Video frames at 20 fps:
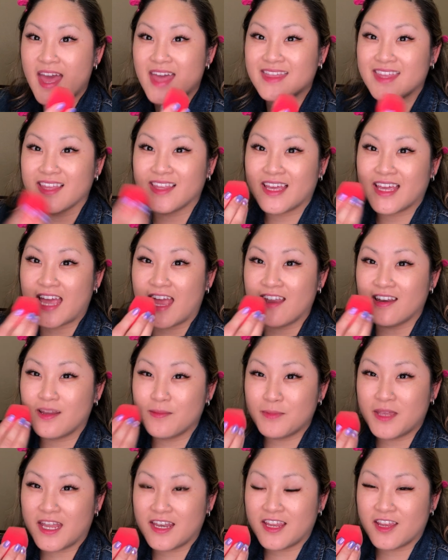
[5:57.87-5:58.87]
they like end
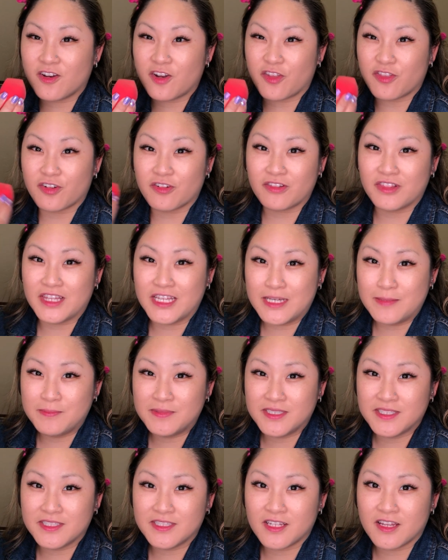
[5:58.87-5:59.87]
up getting it on their
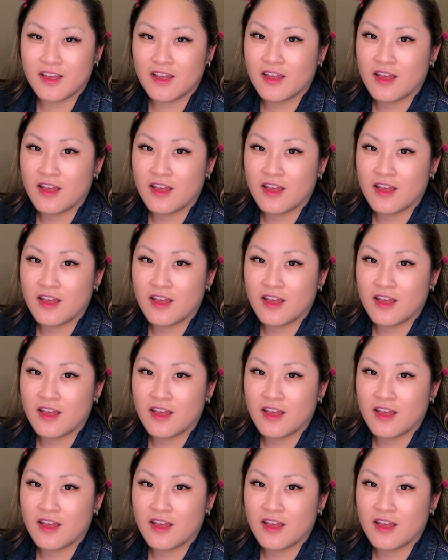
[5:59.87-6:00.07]
lips.